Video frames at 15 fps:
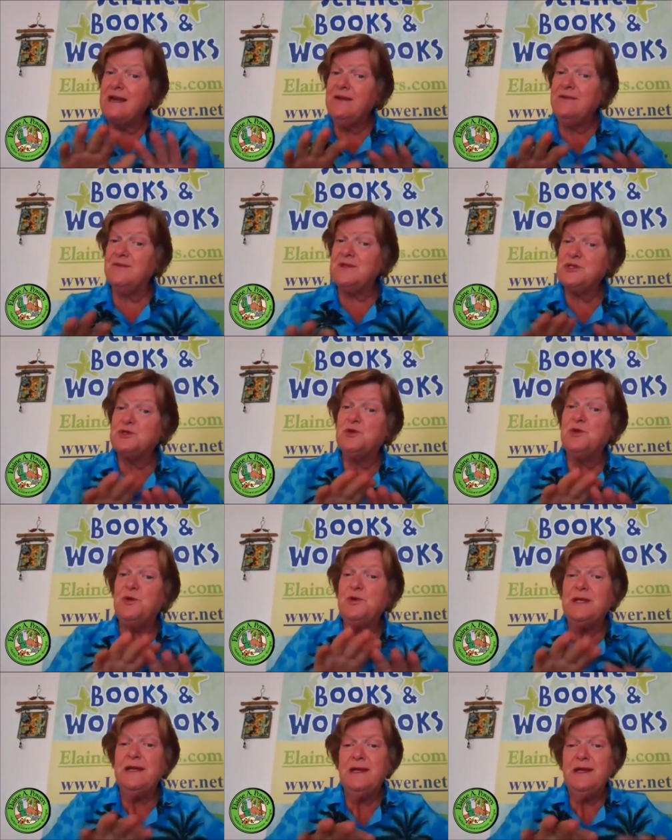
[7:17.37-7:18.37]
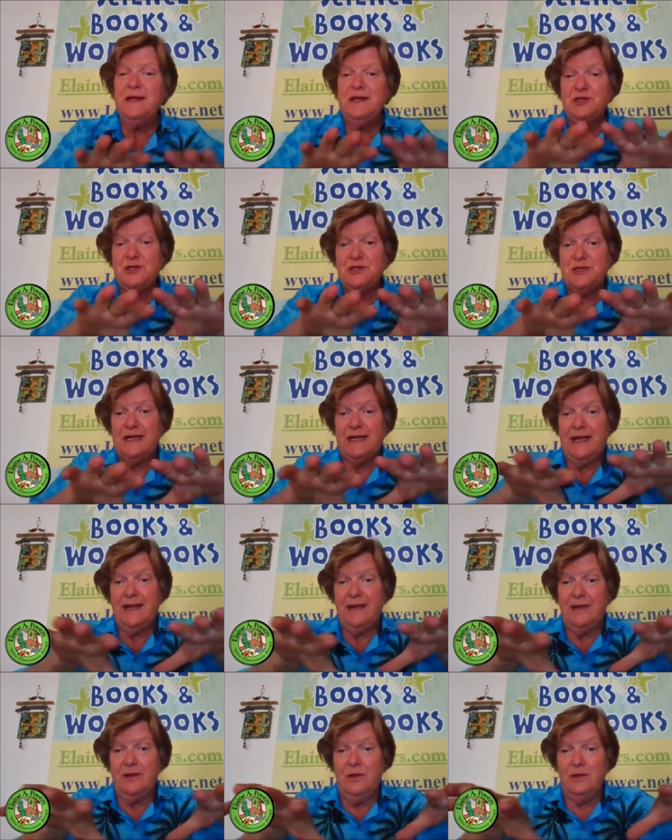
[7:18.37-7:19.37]
of the scute just
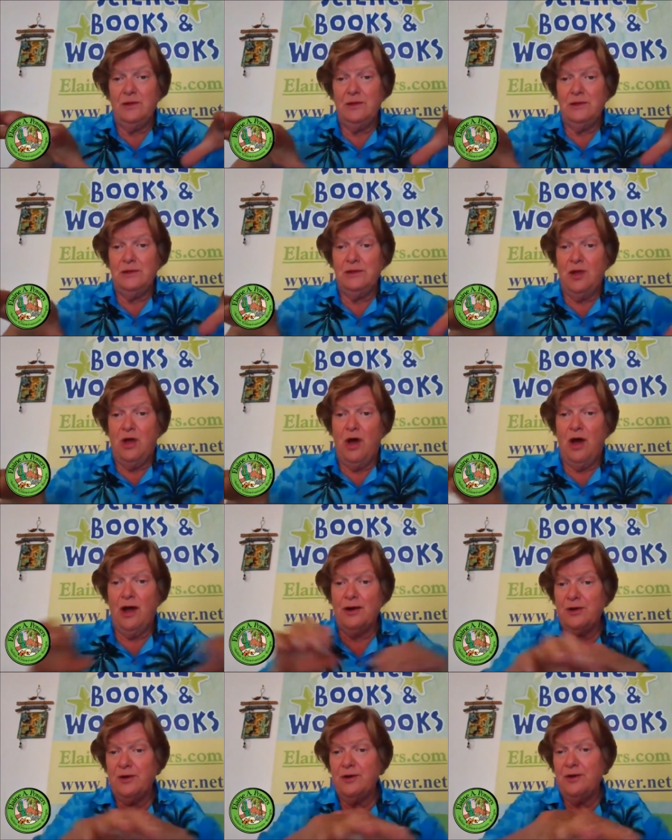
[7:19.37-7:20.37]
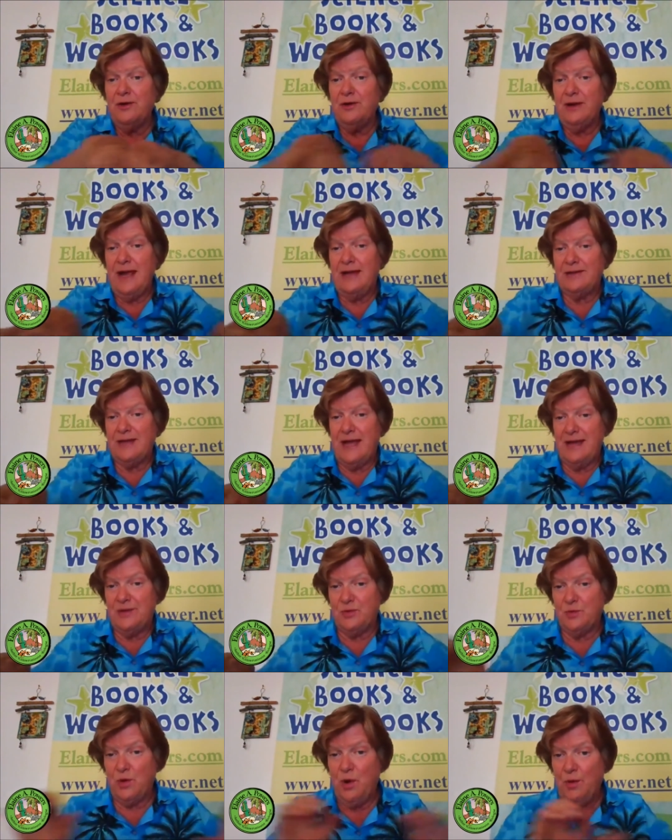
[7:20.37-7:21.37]
getting longer and
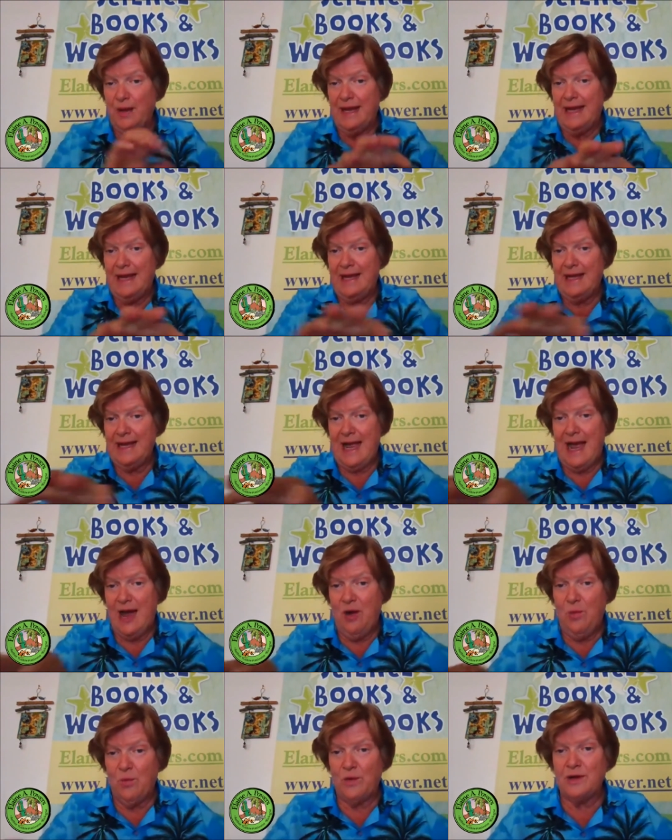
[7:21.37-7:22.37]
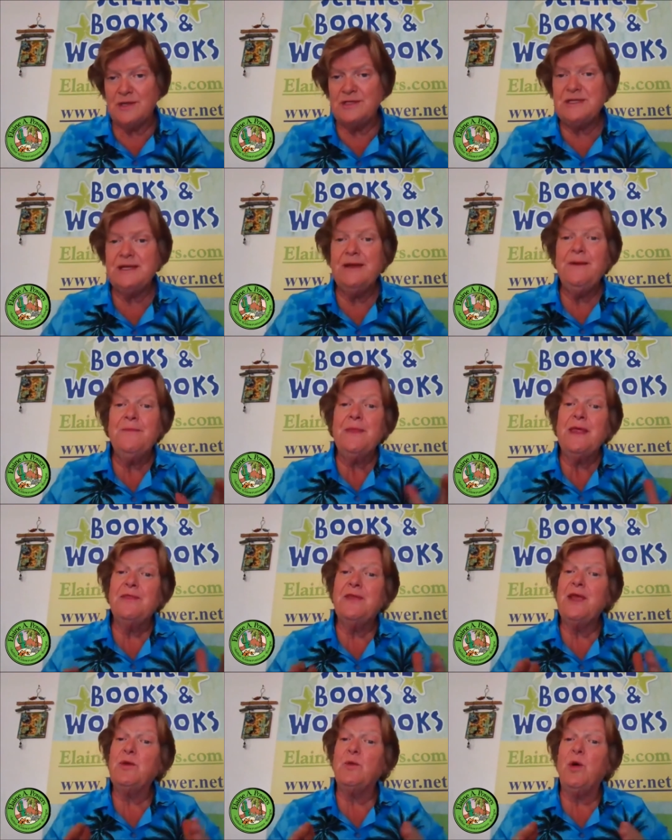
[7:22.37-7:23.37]
growing outwards,
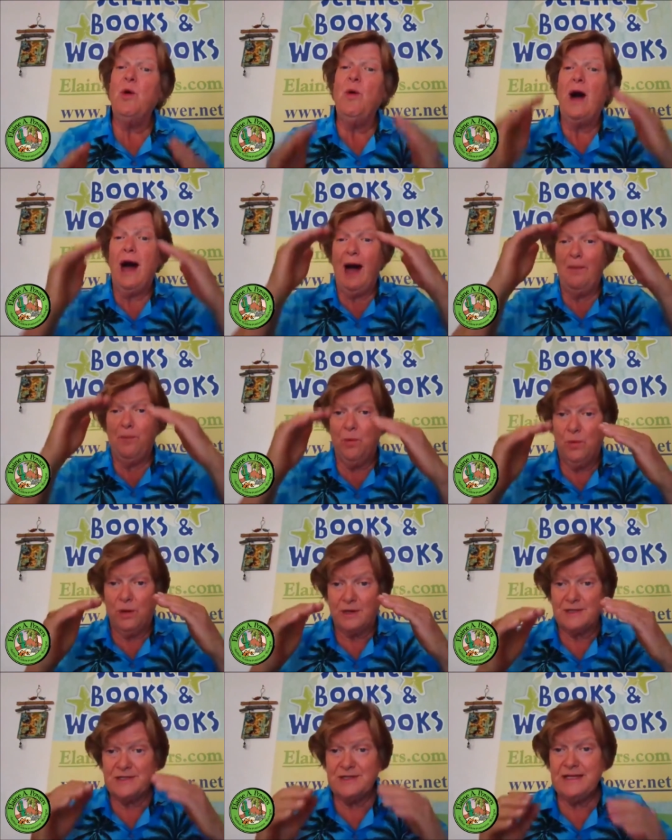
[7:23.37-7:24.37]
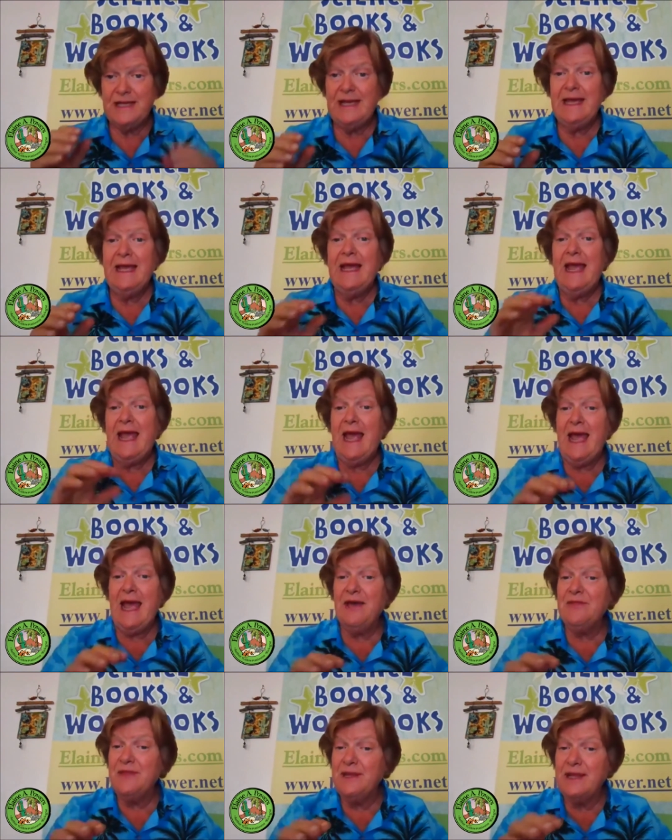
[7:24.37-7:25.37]
they grow upwards.
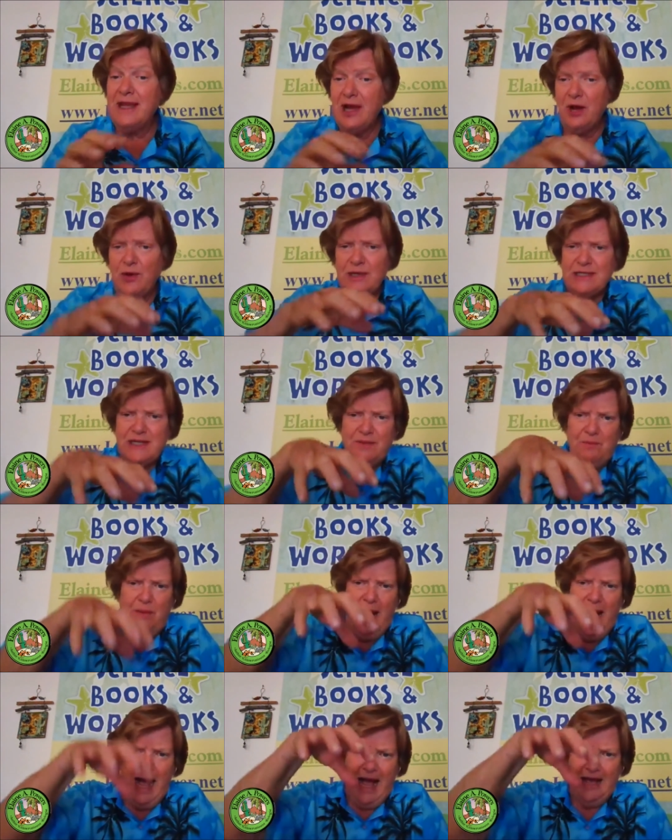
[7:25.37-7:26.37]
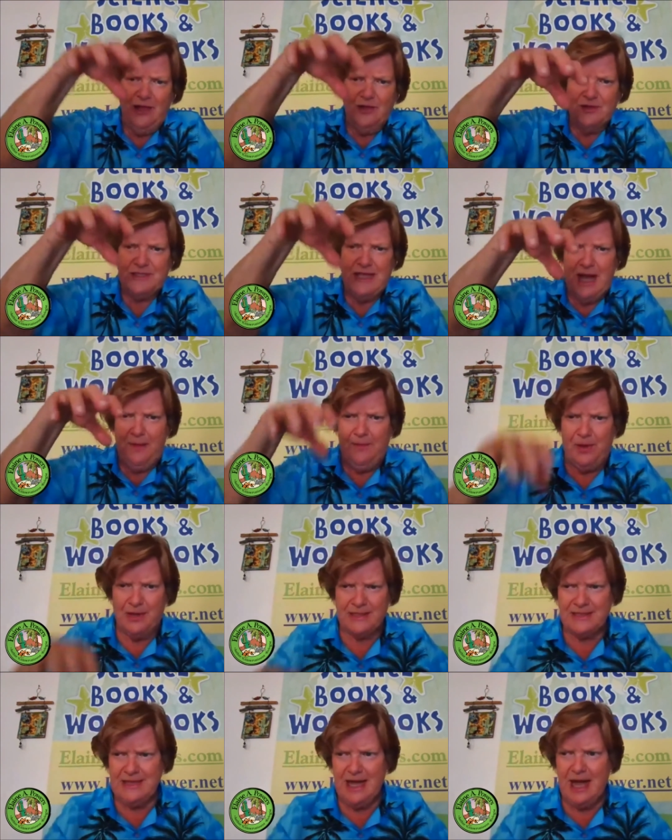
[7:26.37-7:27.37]
And the keratin piles up
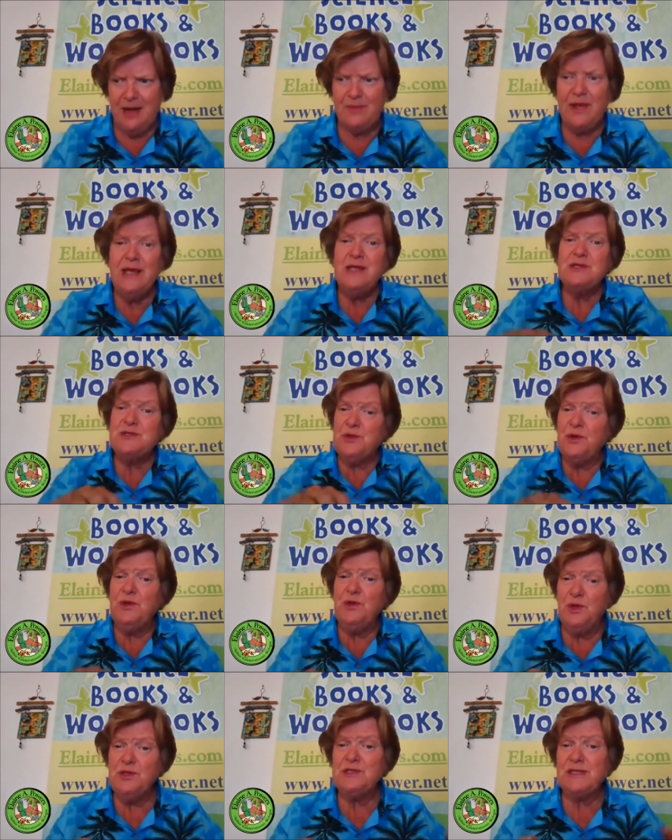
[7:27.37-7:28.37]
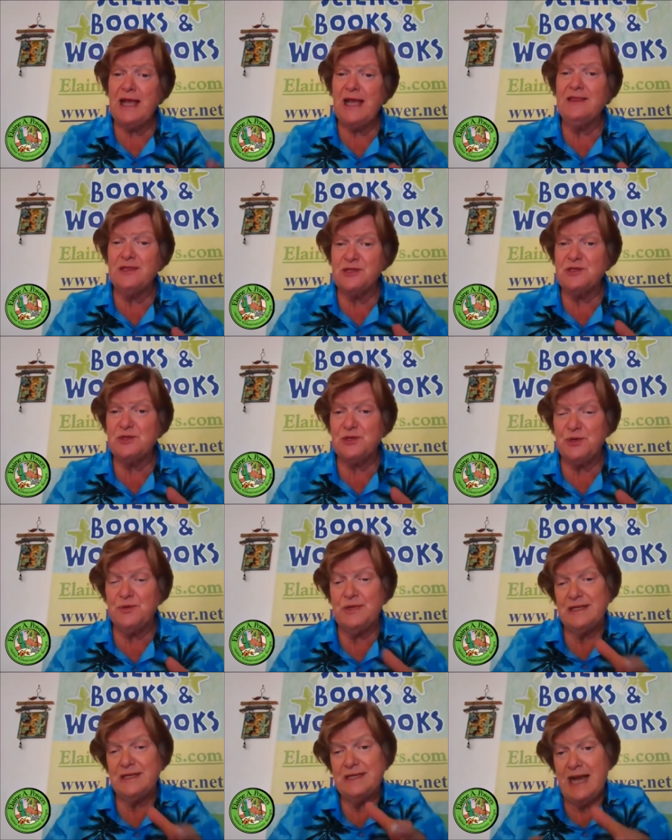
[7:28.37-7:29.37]
on top. So it looks like the
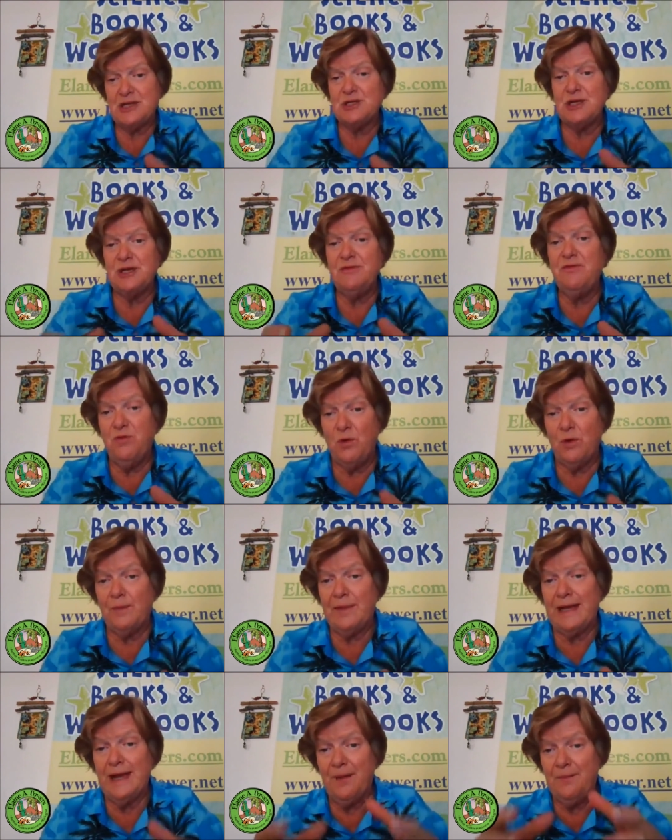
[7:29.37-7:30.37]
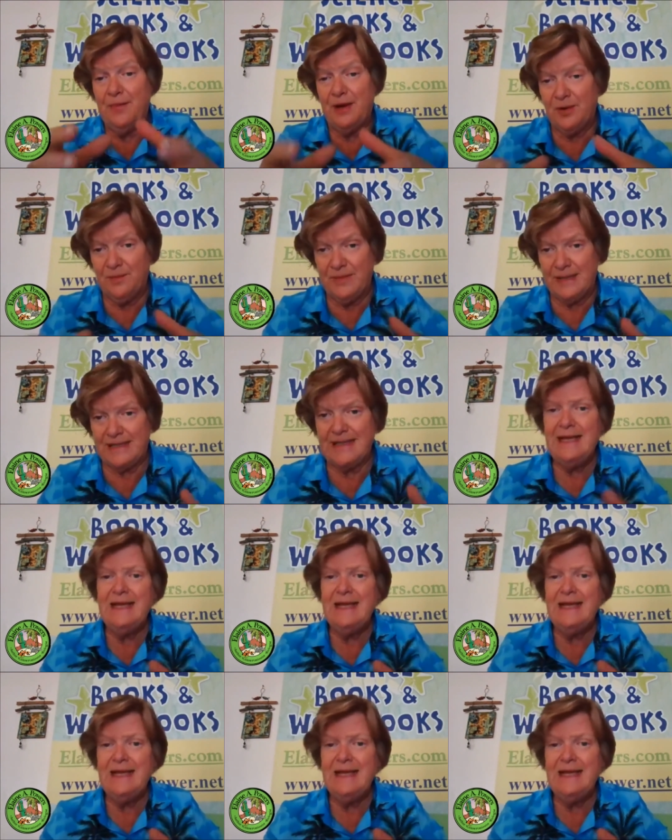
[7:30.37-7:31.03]
scute is actually forming a pyramid.